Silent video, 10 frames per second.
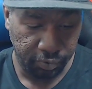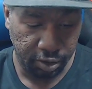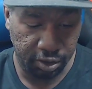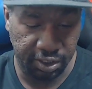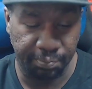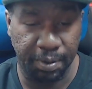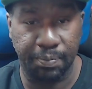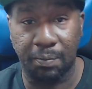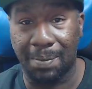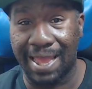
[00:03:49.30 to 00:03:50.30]
some
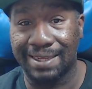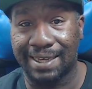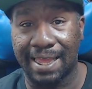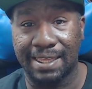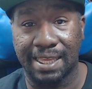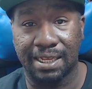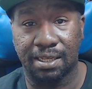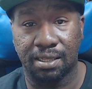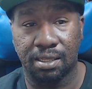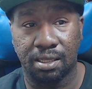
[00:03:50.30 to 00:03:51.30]
people might like it
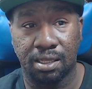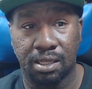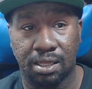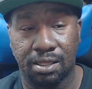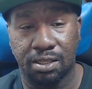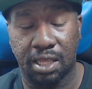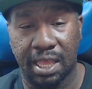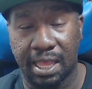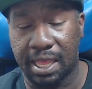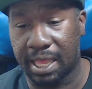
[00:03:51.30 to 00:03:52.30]

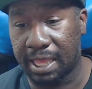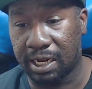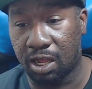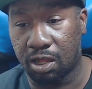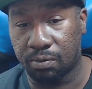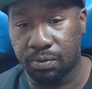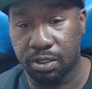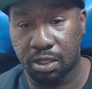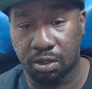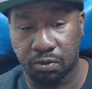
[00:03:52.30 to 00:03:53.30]
at home,
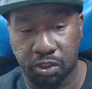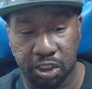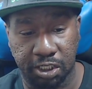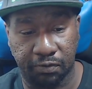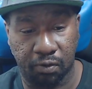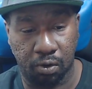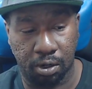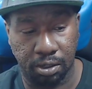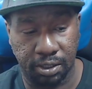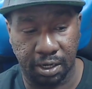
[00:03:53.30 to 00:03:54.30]
just
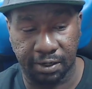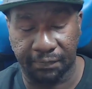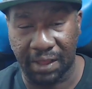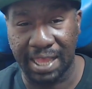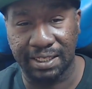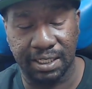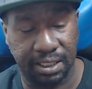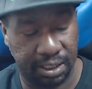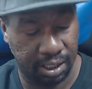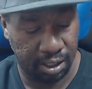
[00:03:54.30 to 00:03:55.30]
for their
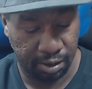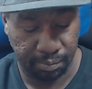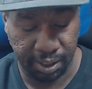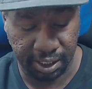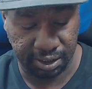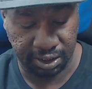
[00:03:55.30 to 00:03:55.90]
devices, because it's